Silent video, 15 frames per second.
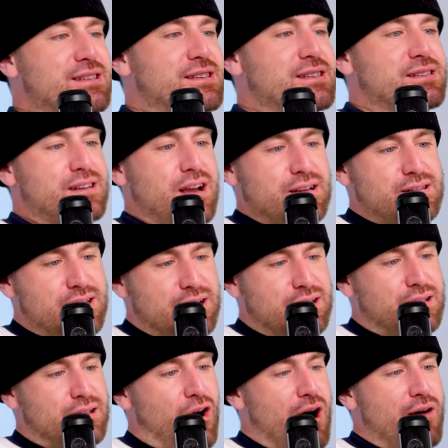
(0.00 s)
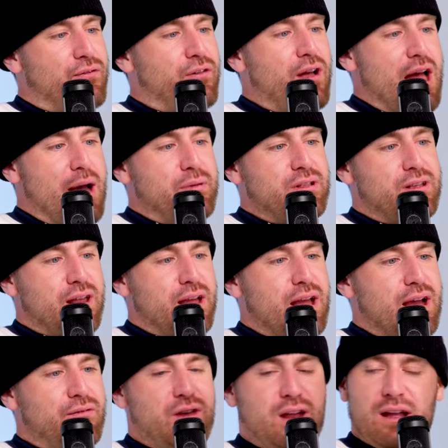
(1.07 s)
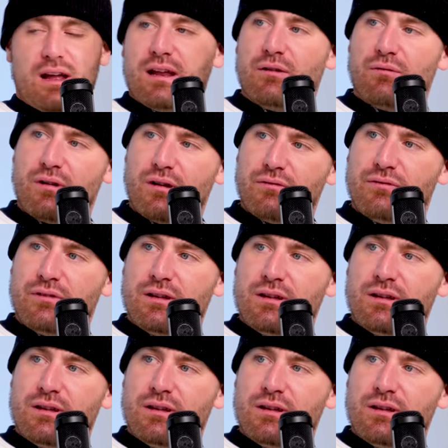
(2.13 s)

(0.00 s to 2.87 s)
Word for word: this disgusting, awful habit that I have that I got to get rid of.